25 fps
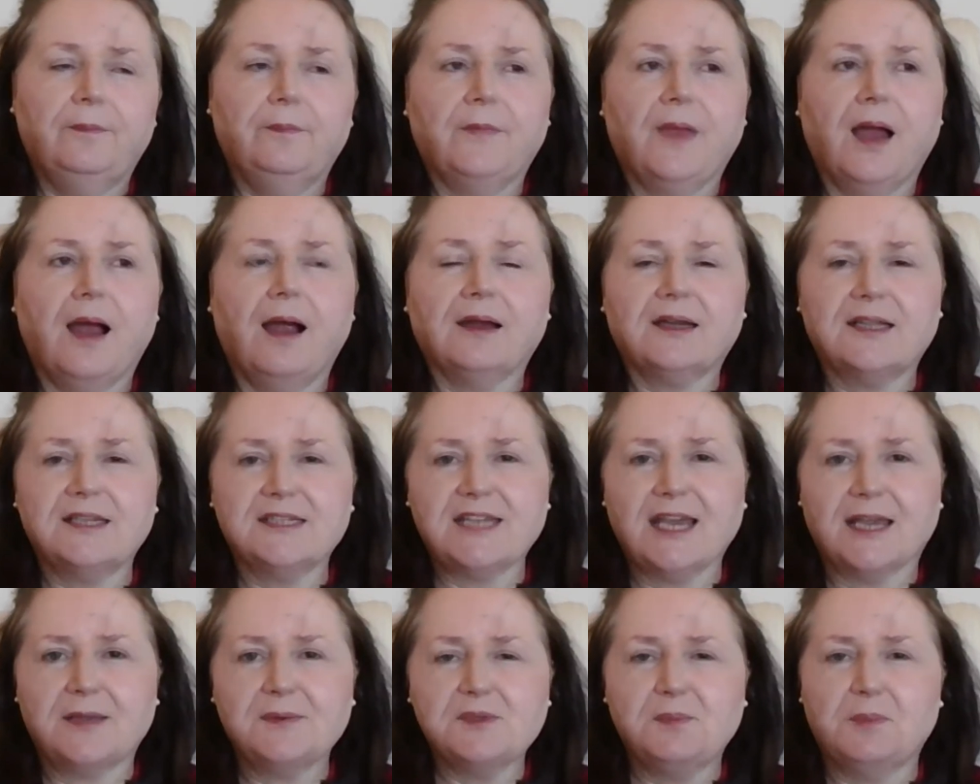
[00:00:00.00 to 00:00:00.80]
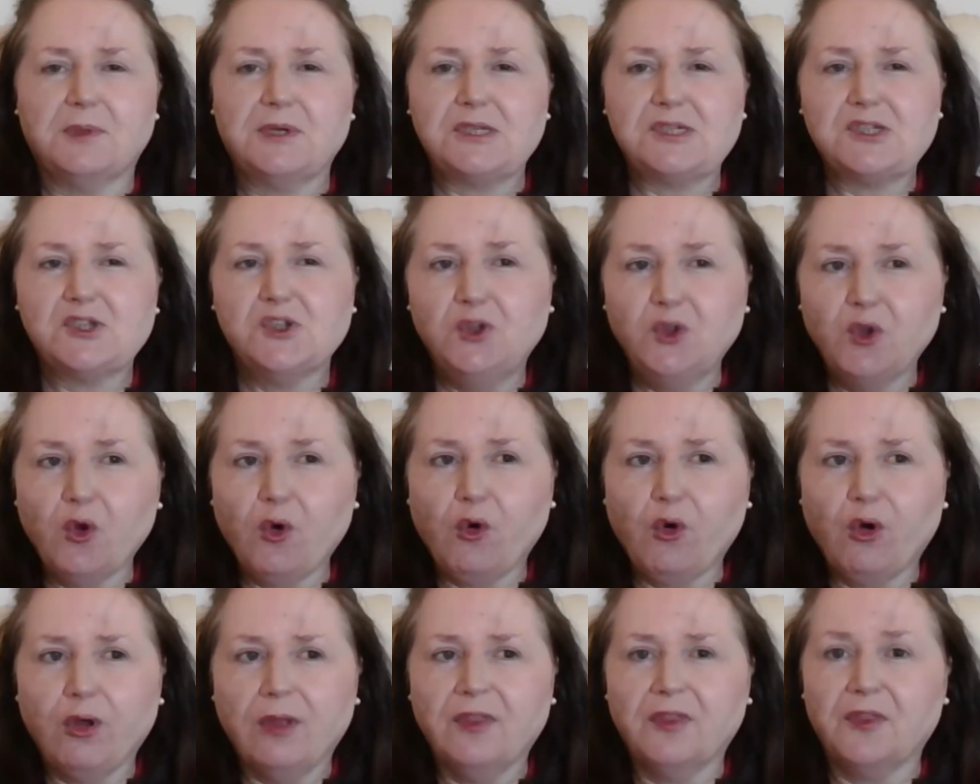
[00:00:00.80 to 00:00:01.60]
archetypes, but it's
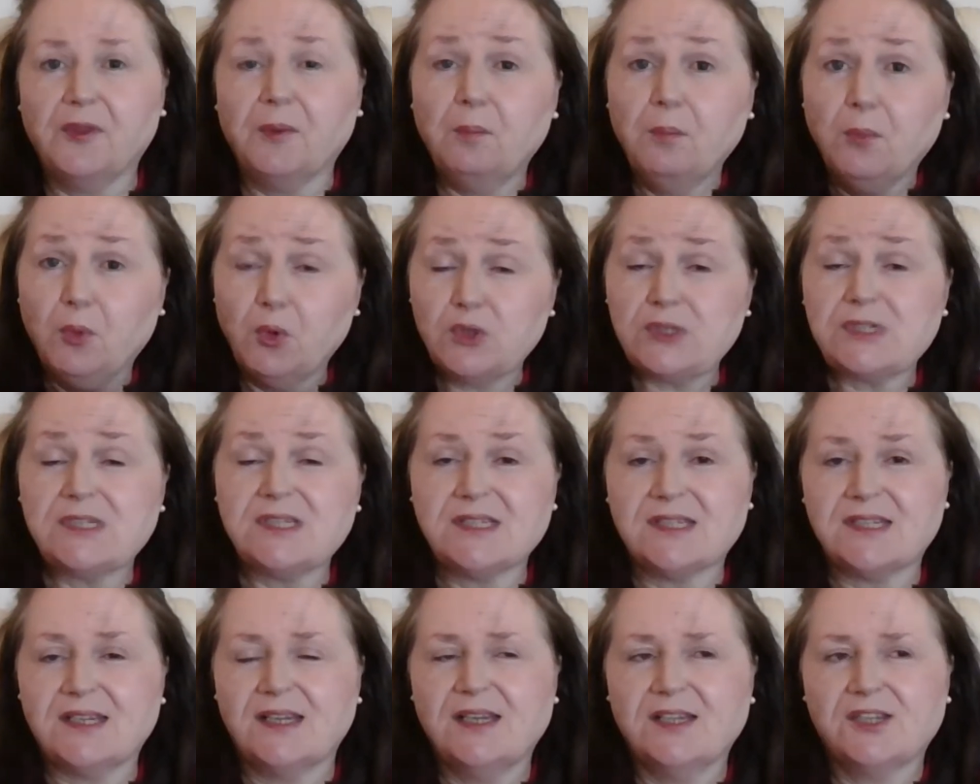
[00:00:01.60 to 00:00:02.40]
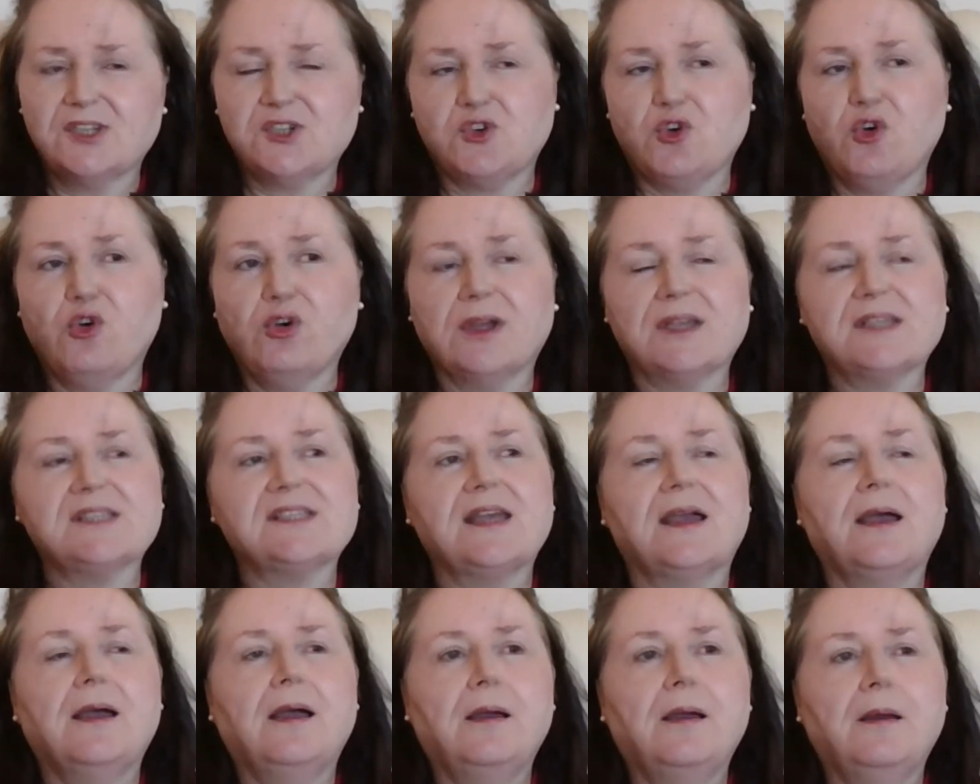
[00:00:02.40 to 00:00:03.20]
not the most strongest.
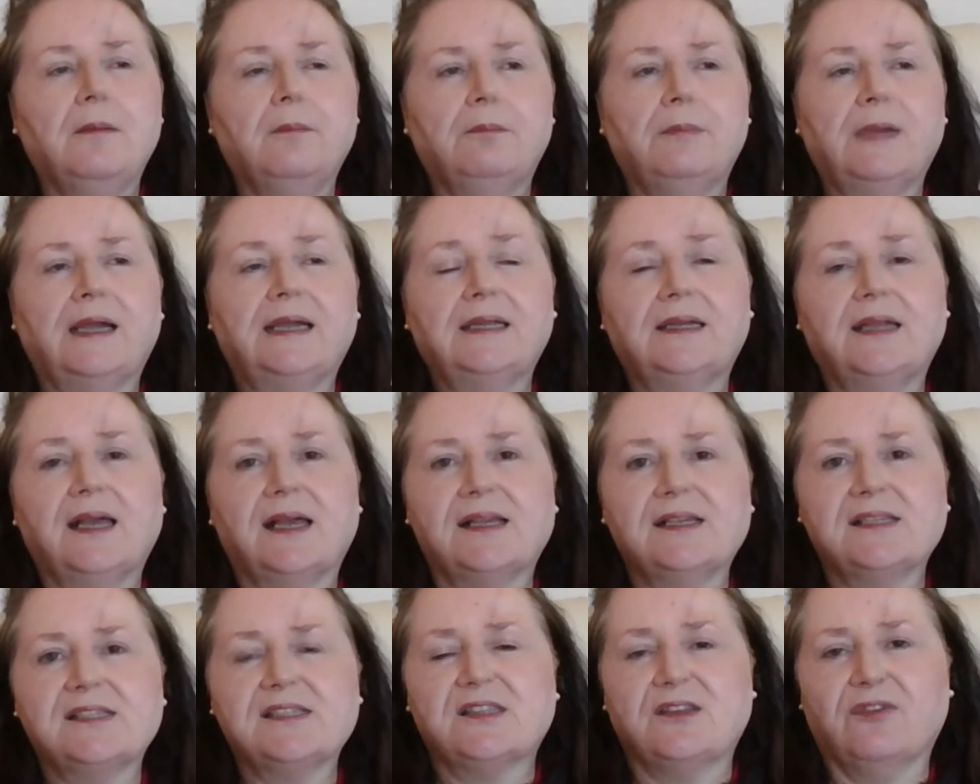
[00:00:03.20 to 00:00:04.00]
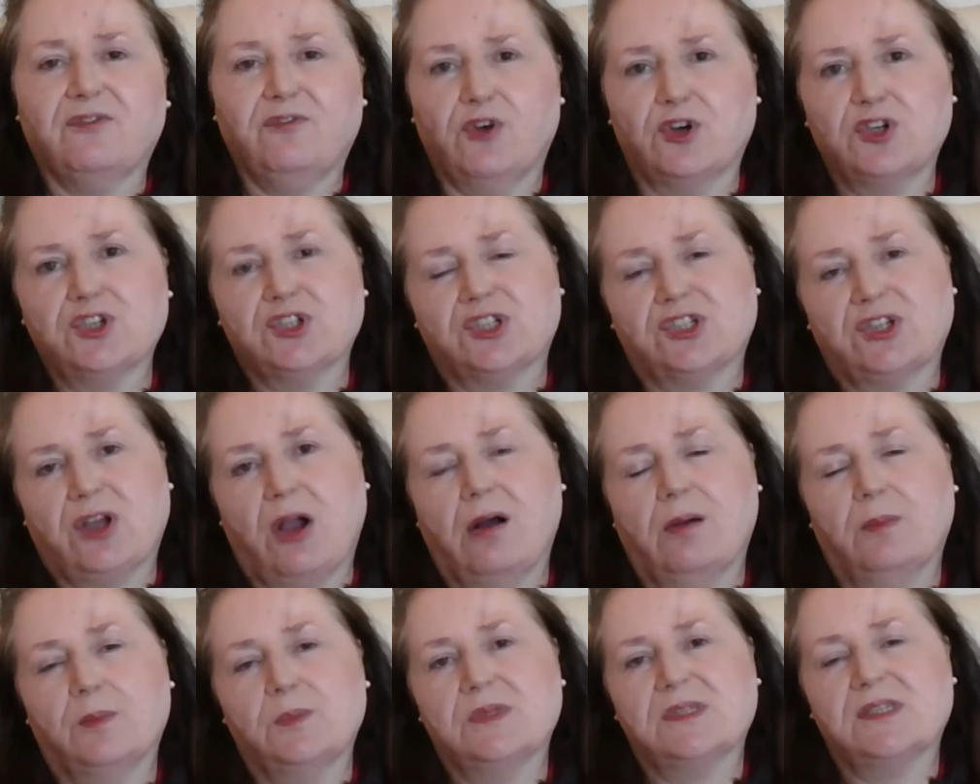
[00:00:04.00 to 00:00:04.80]
Mine is the first
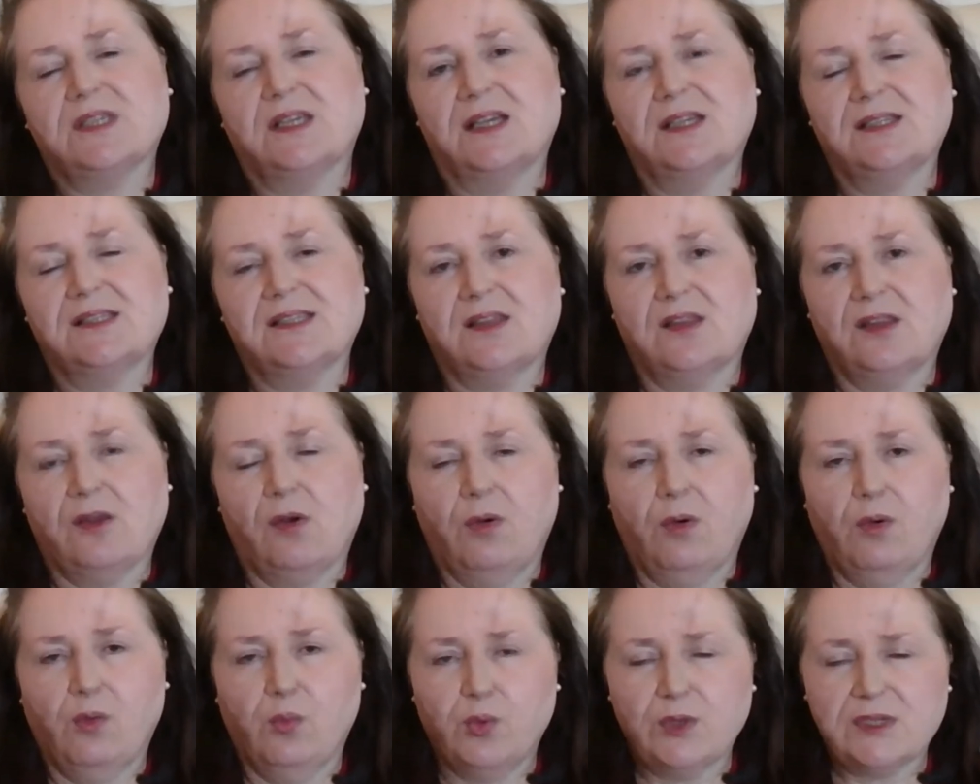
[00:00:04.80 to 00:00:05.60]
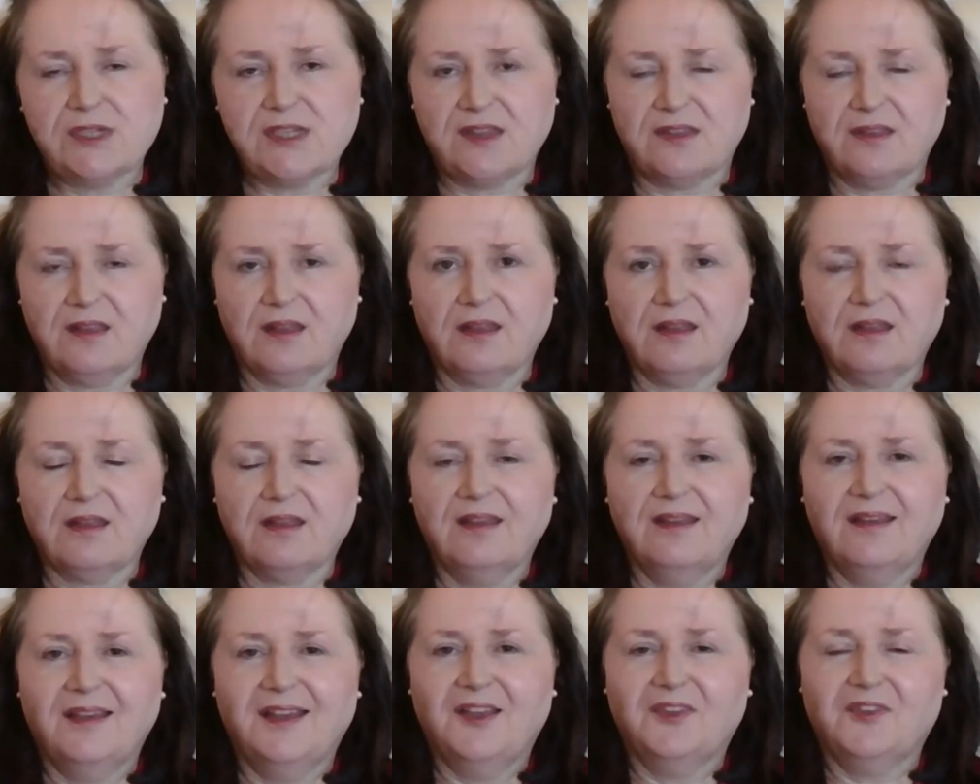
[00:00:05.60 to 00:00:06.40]
comes is always the
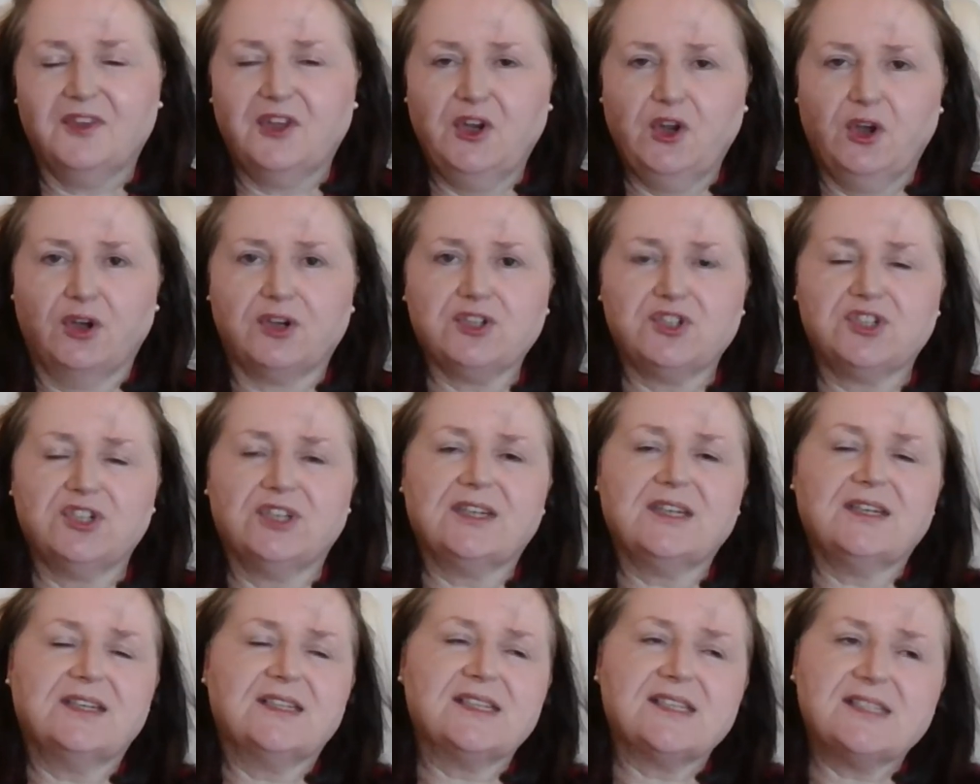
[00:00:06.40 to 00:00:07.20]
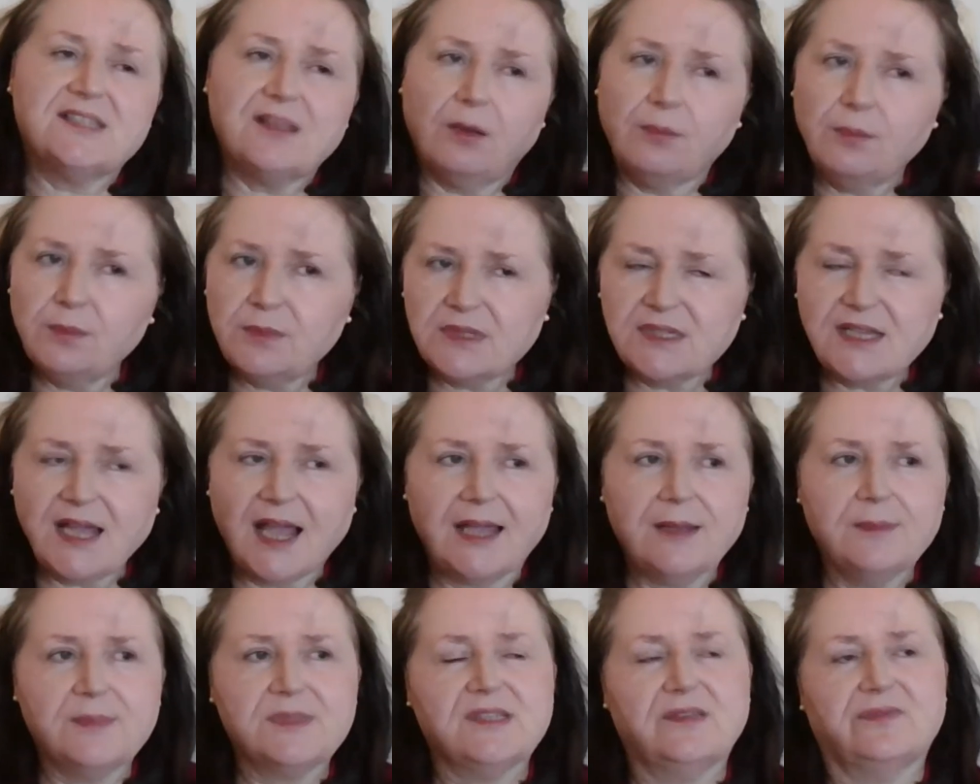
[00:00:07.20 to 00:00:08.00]
nurturing. Some
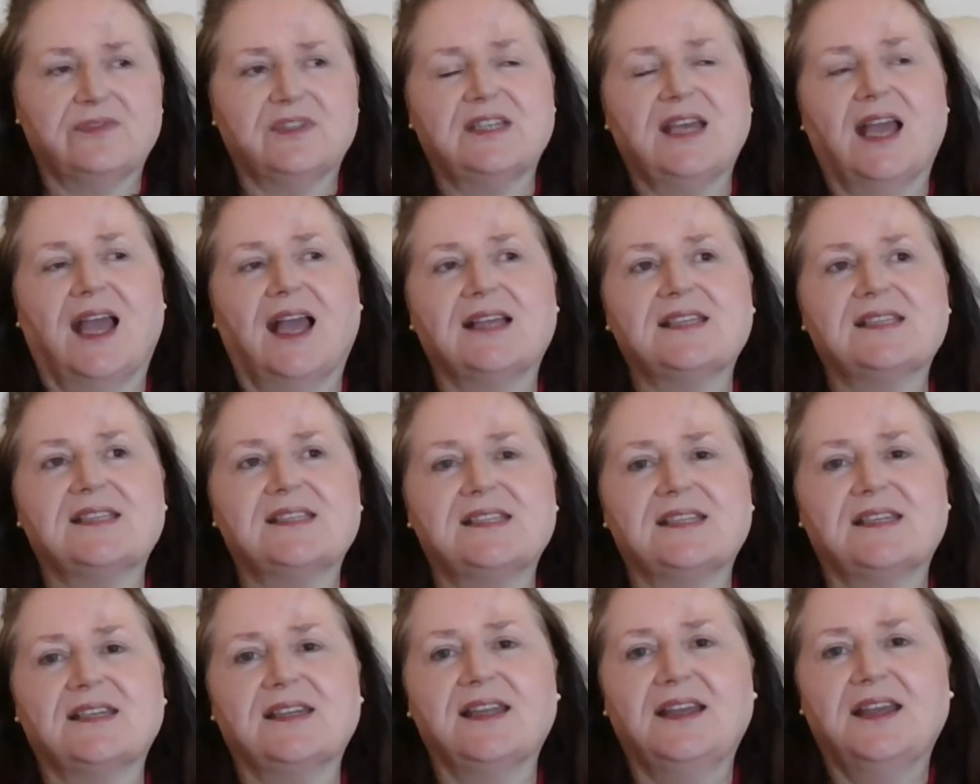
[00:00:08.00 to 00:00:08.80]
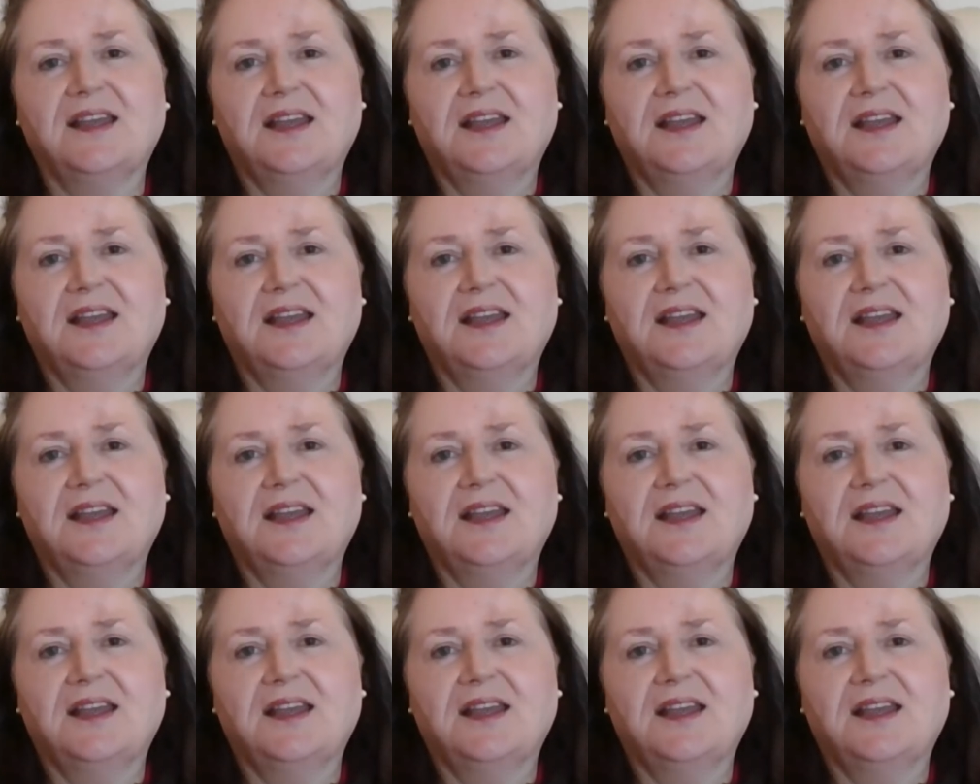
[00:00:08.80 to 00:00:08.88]
types of testing,